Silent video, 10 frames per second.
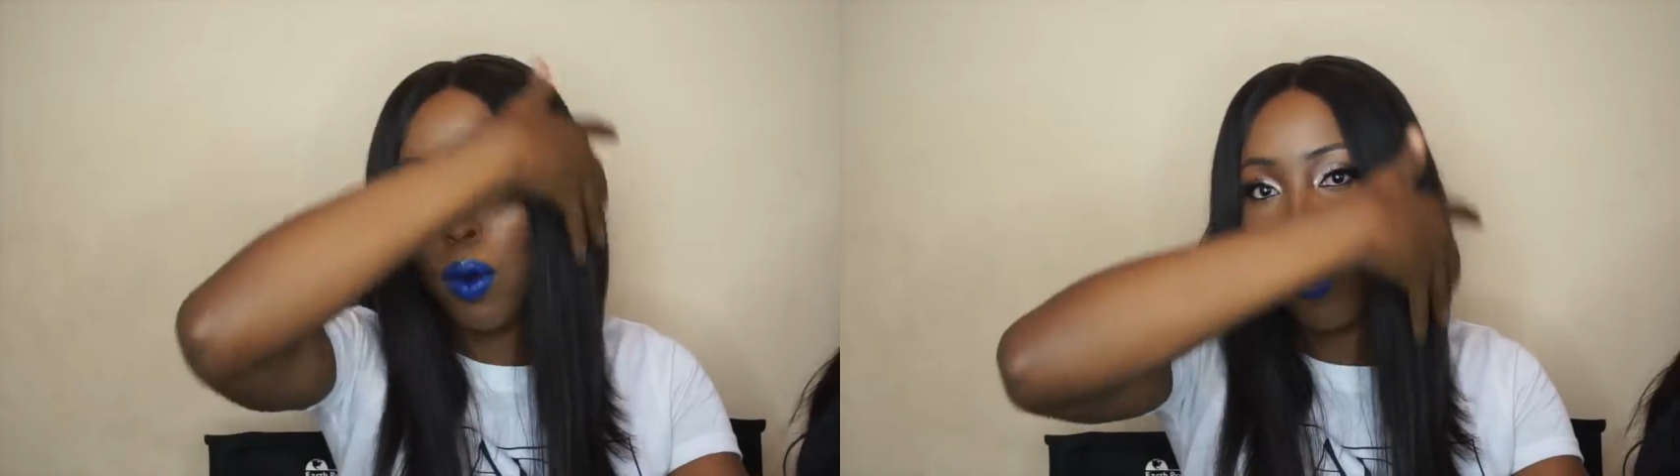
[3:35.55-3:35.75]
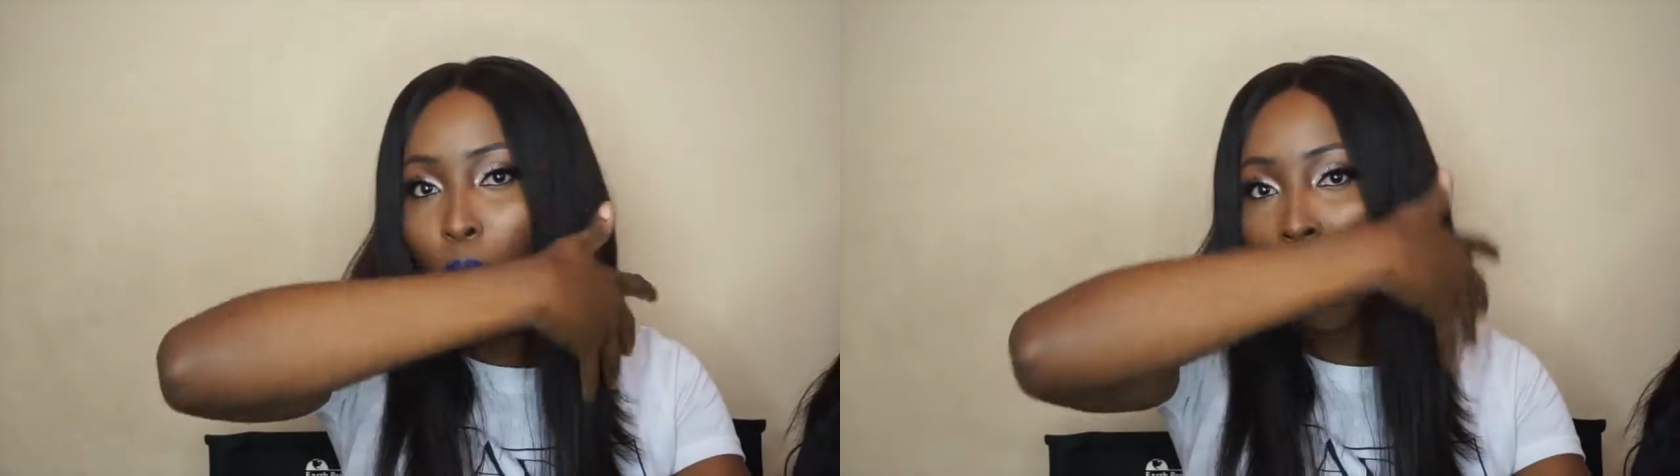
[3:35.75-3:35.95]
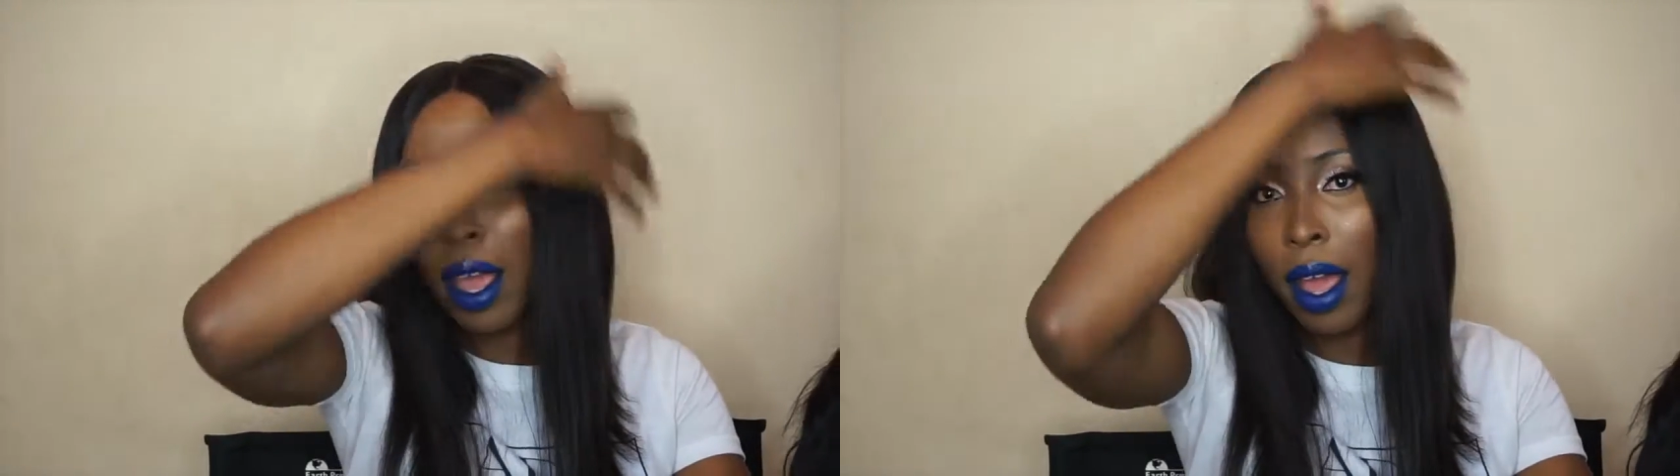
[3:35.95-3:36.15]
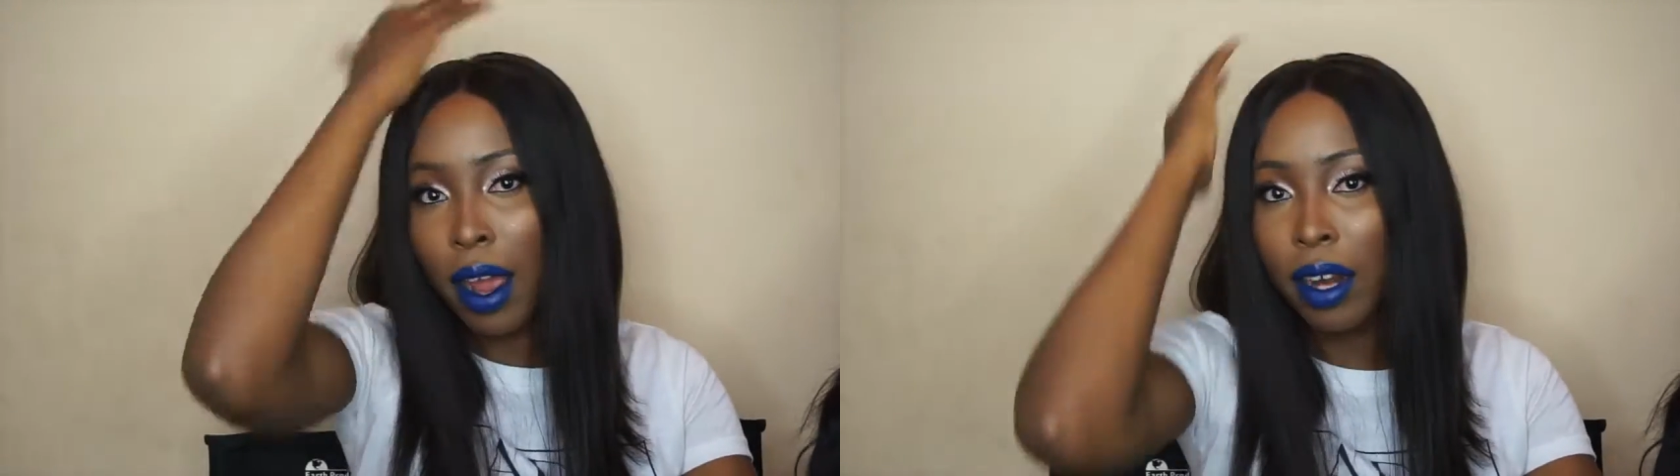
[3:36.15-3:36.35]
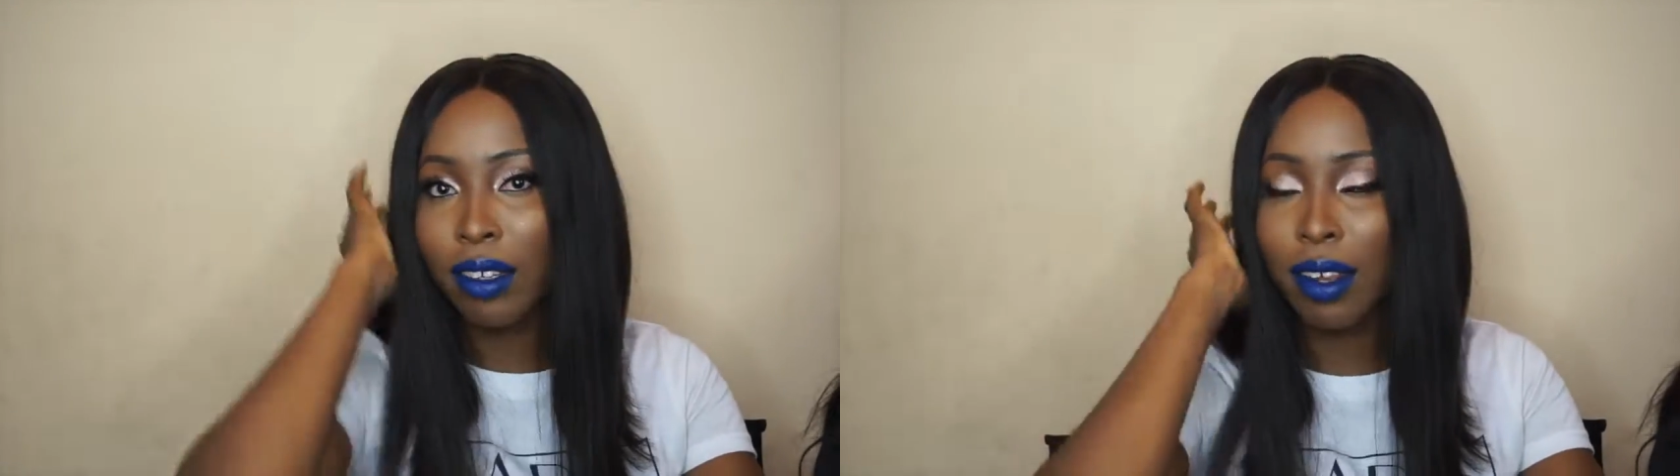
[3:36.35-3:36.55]
whole
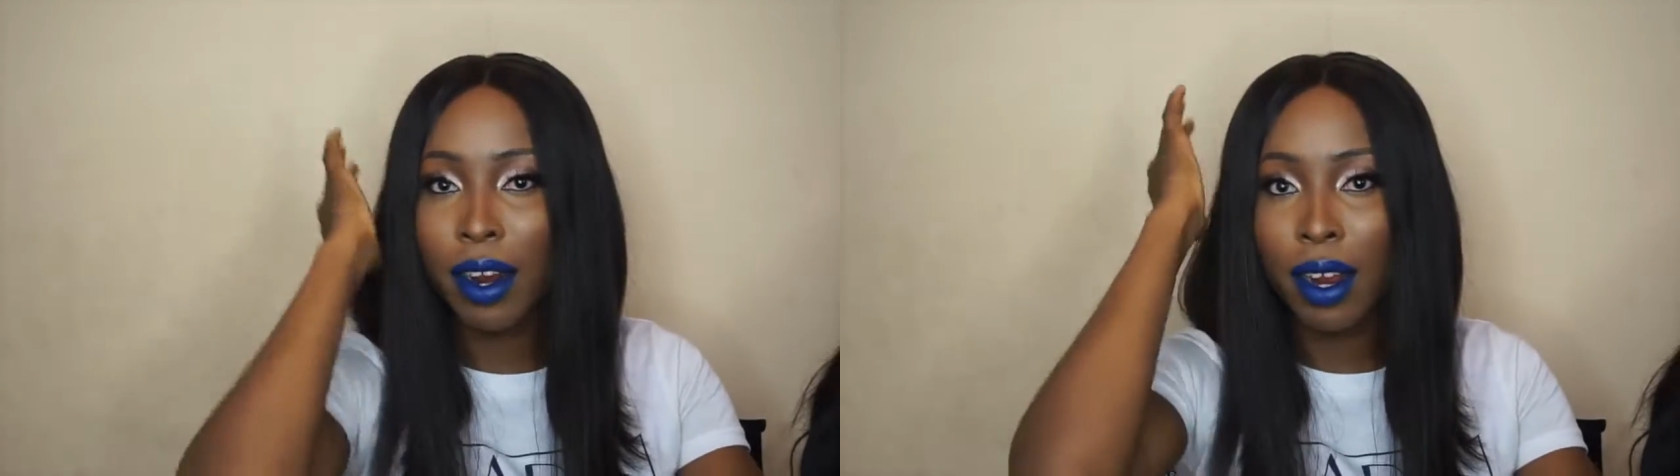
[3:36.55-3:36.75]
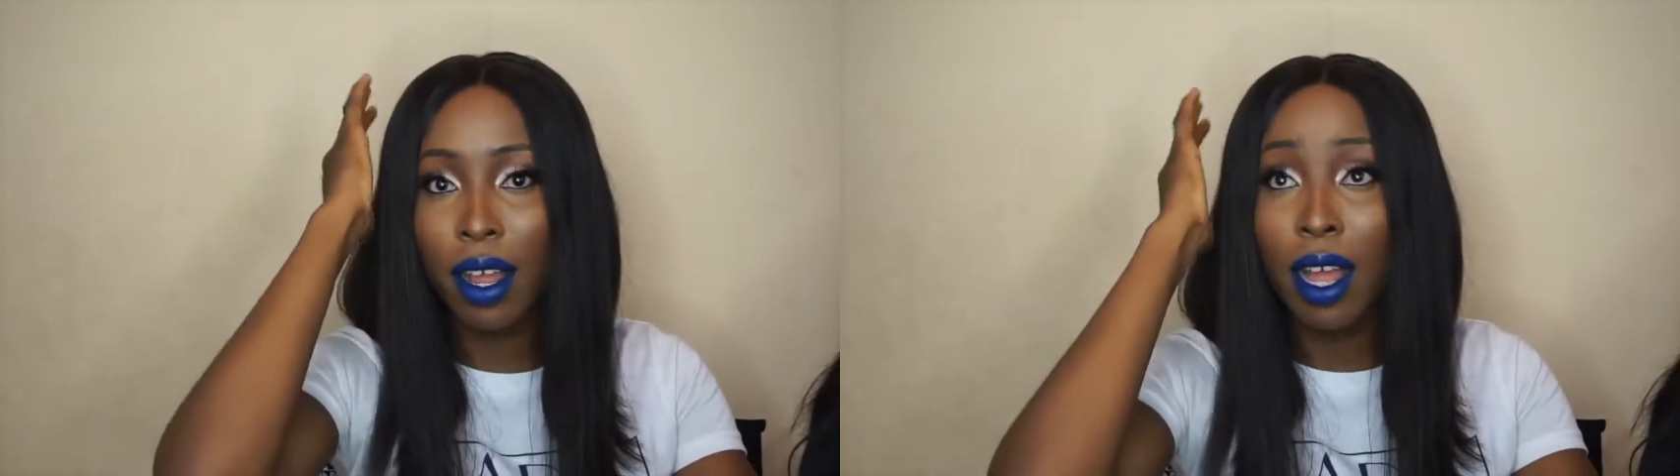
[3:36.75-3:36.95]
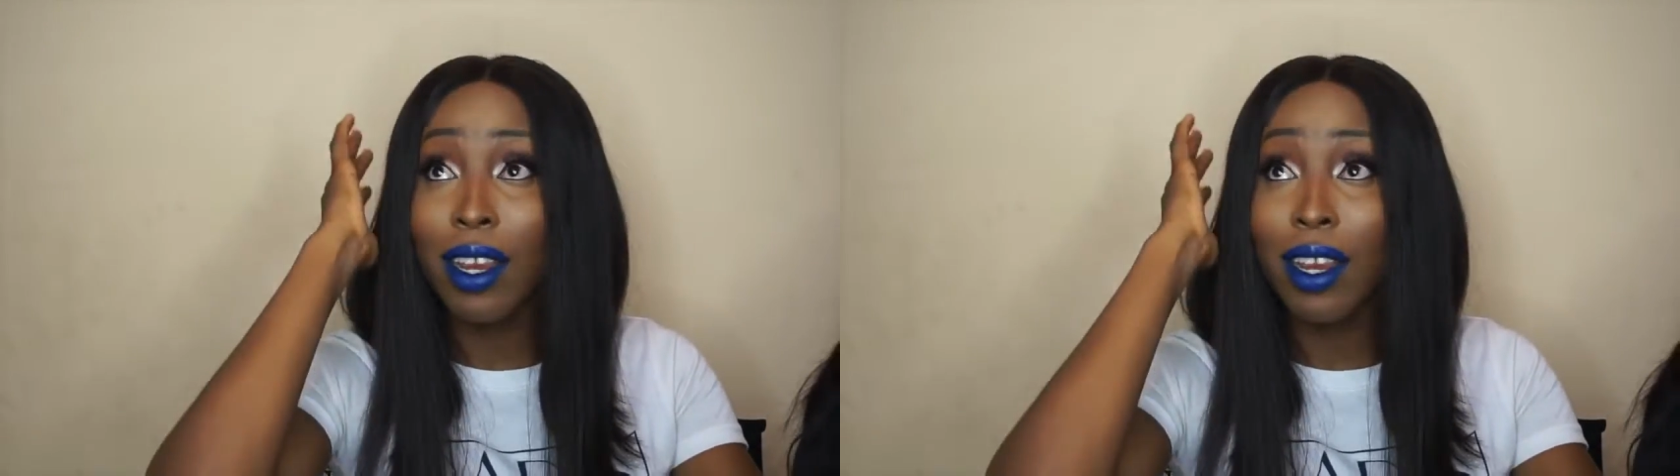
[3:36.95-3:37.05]
hair entire